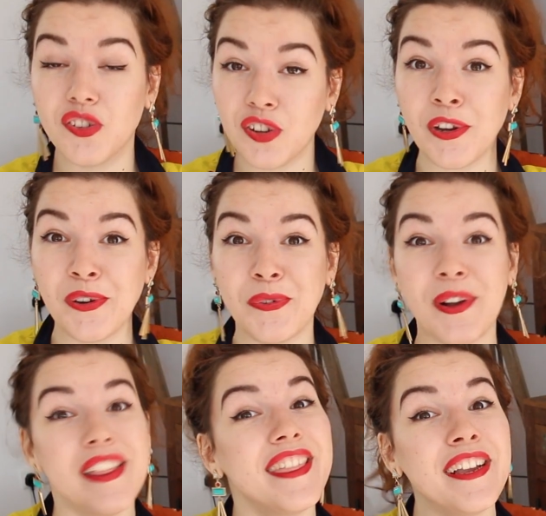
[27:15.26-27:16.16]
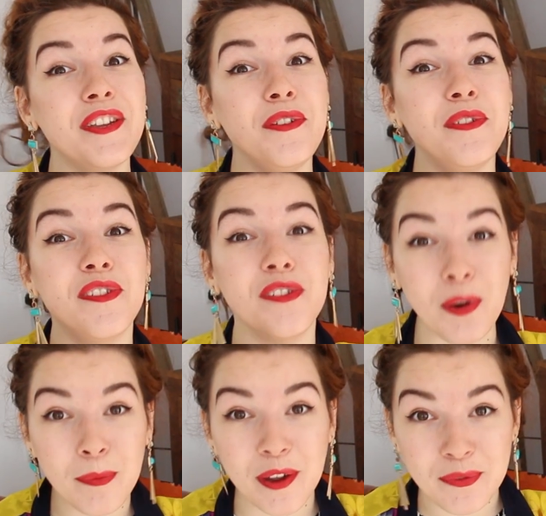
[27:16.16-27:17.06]
So thank you
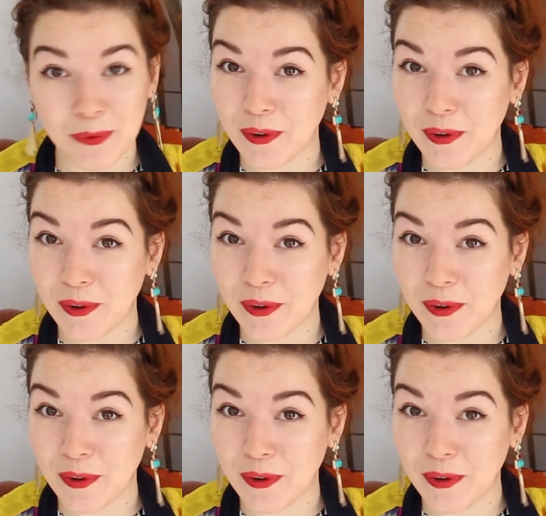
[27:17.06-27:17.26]
so much for